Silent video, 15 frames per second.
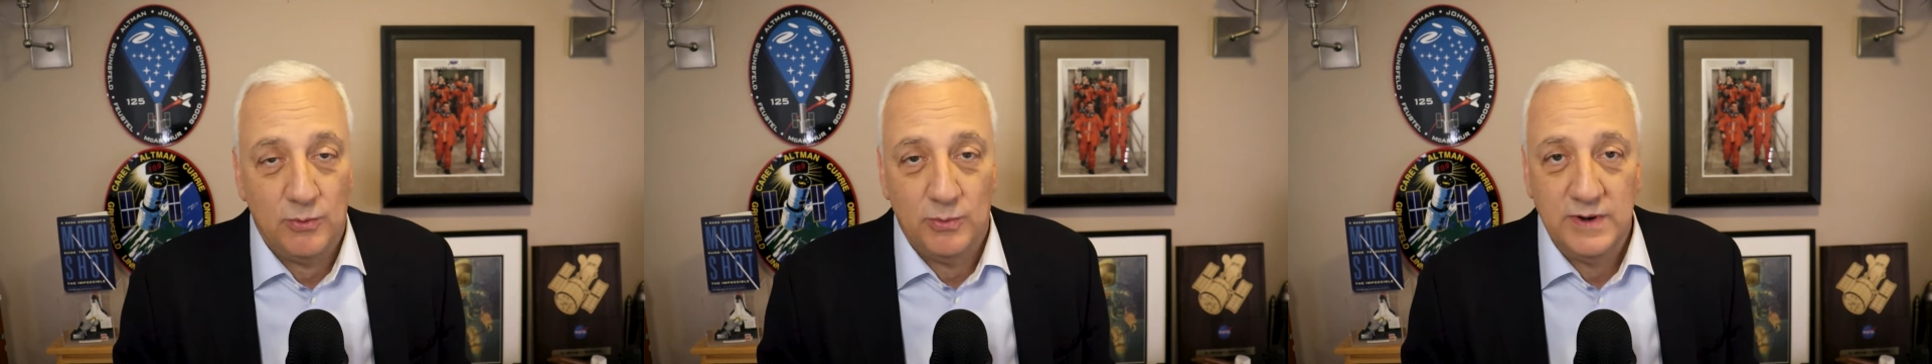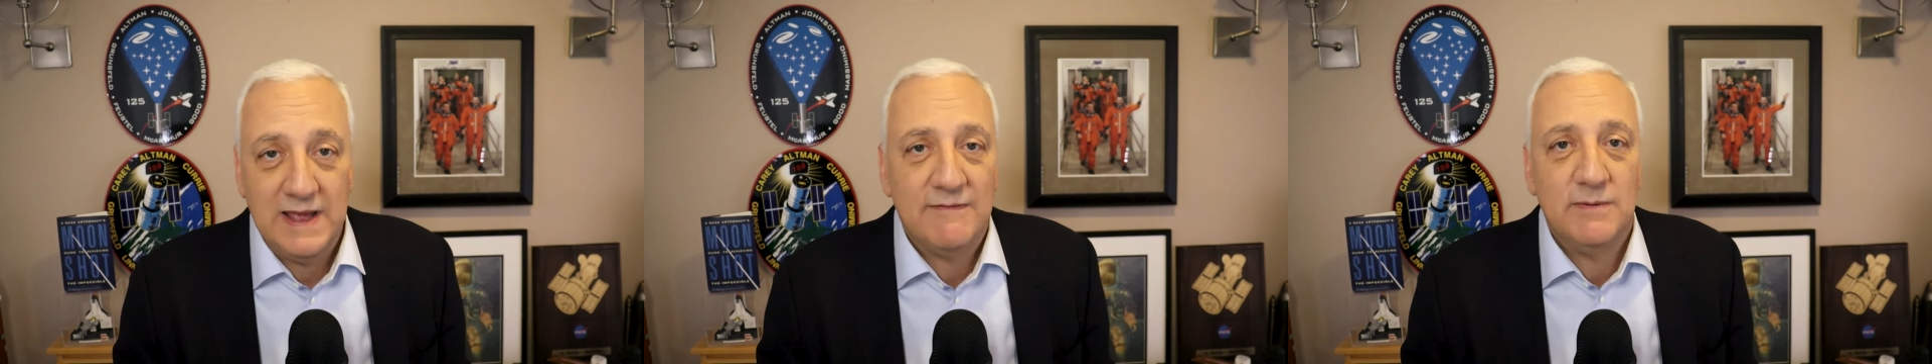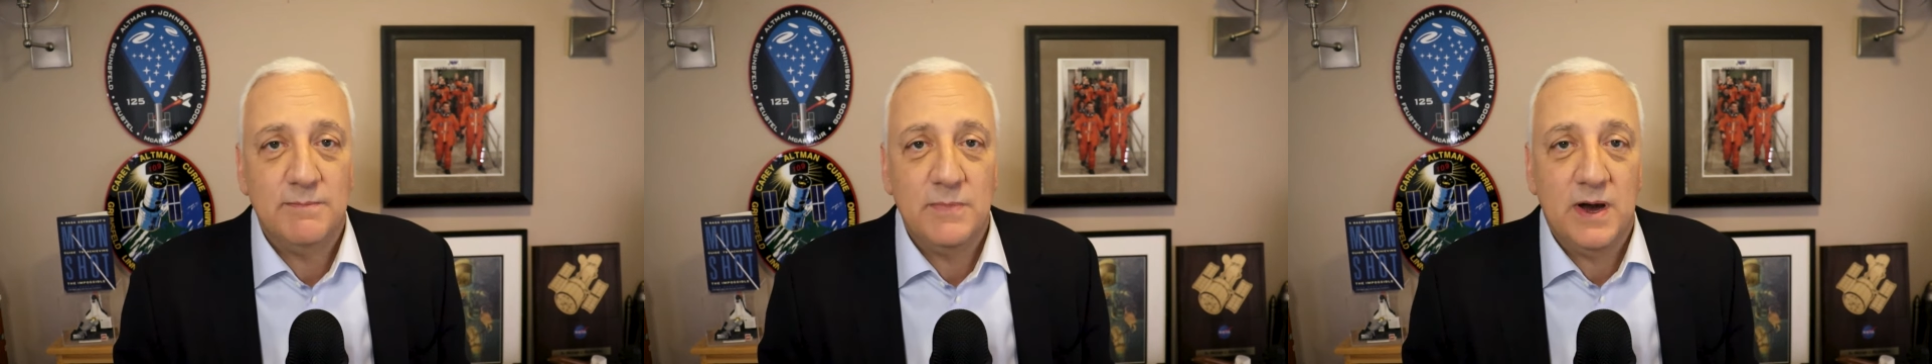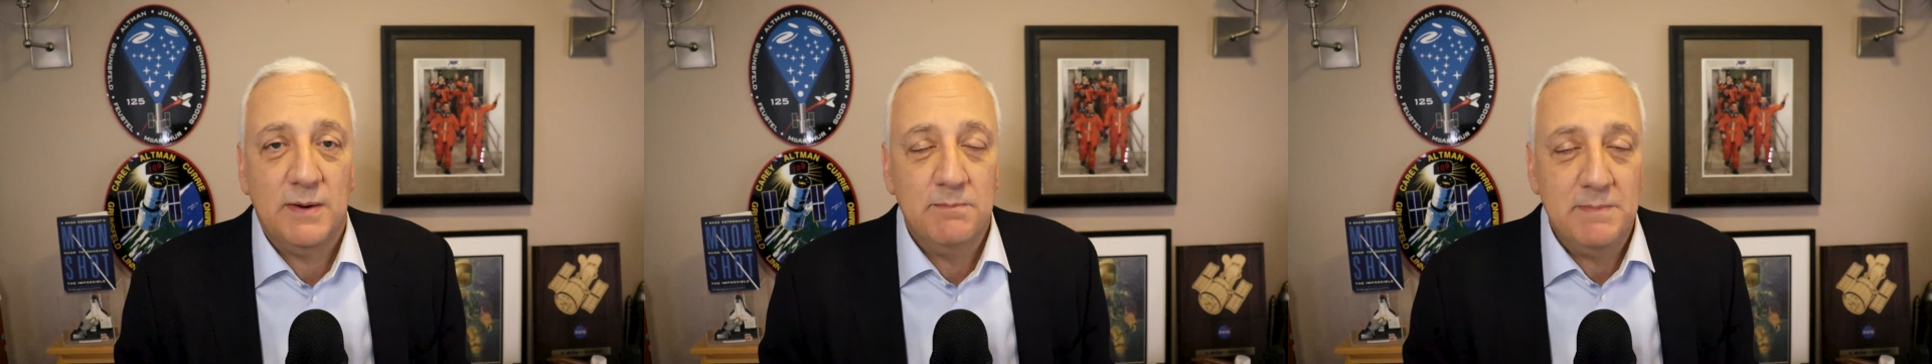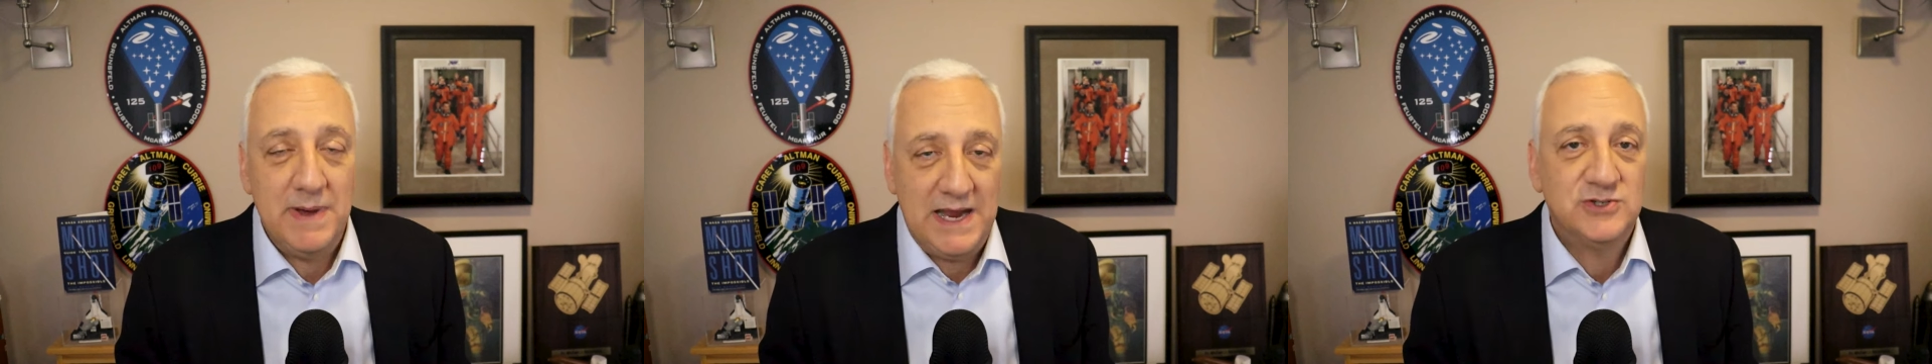When you have a, a
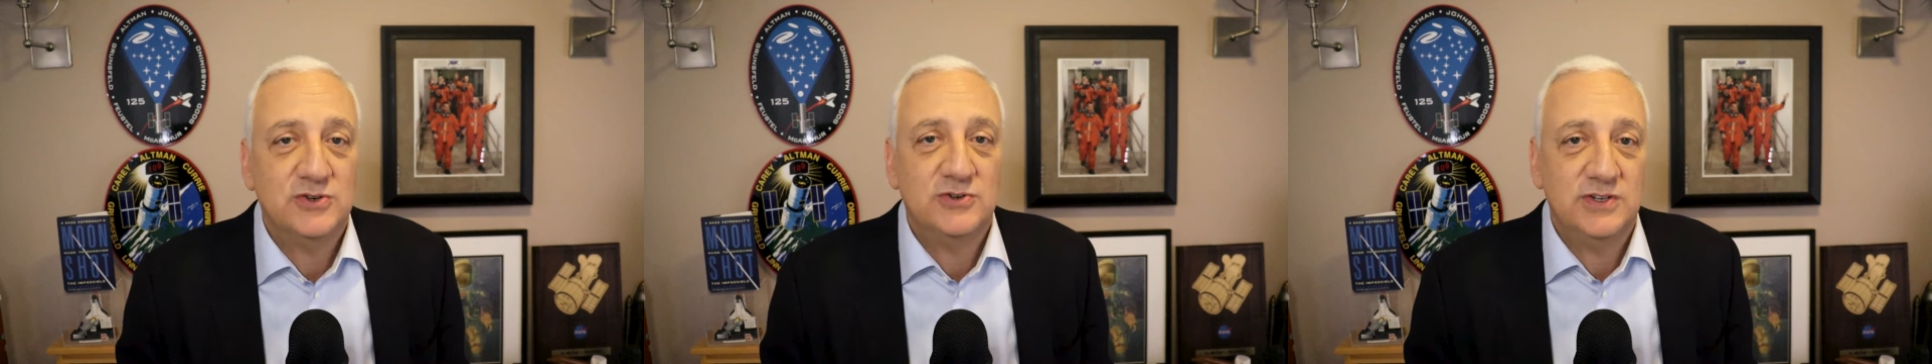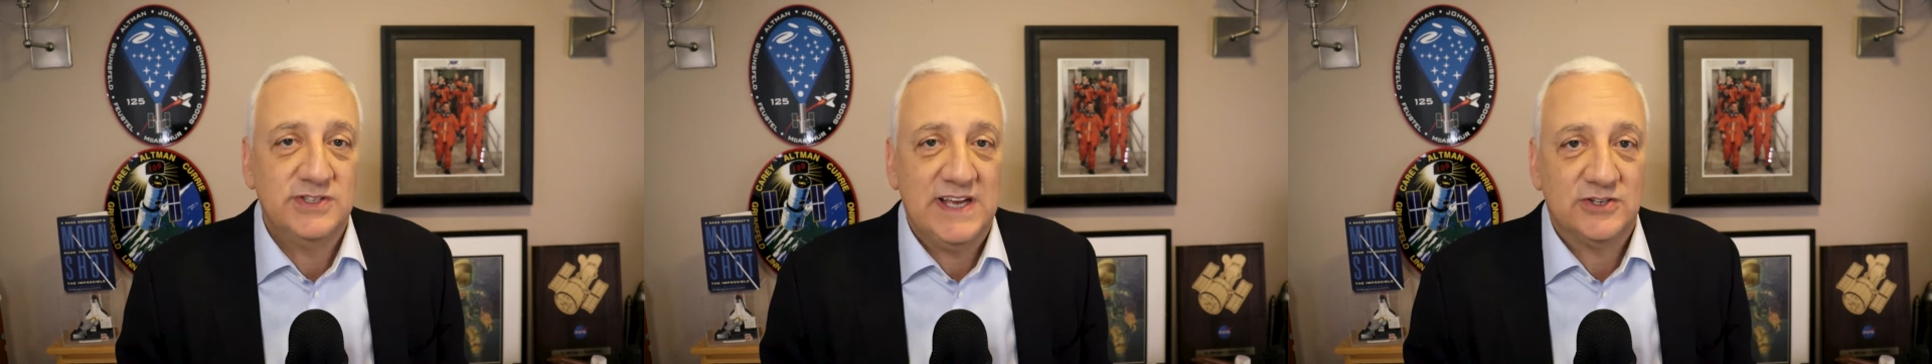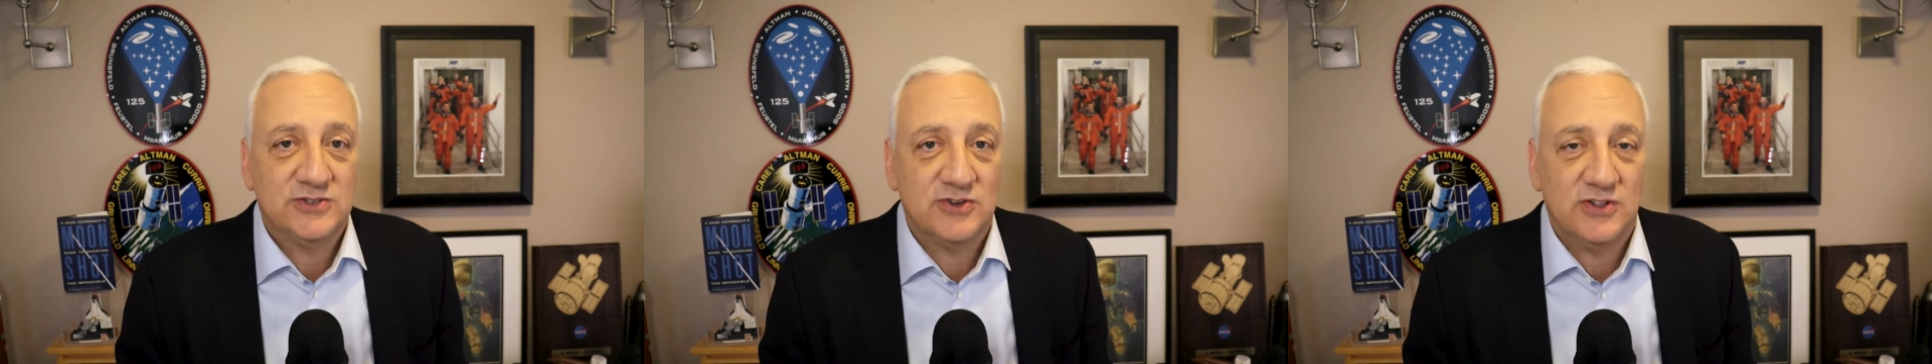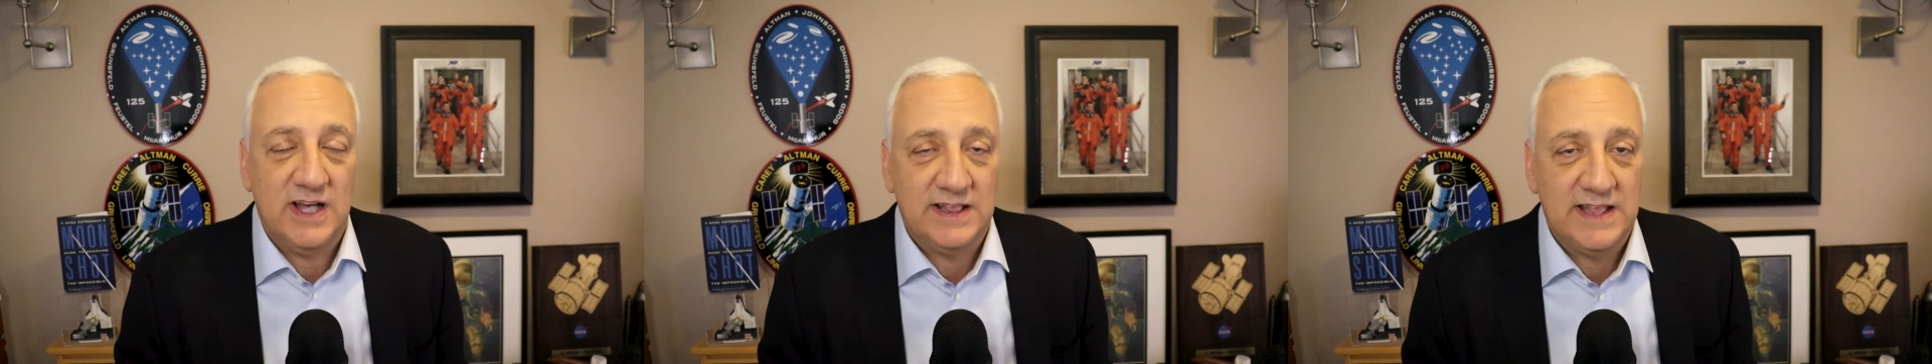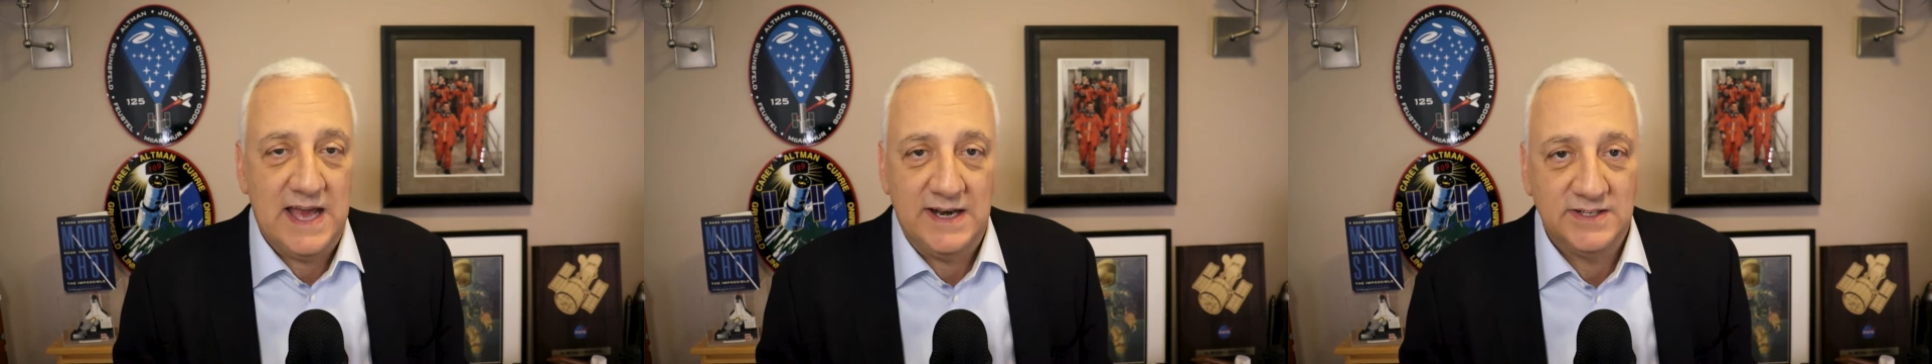major disaster like that,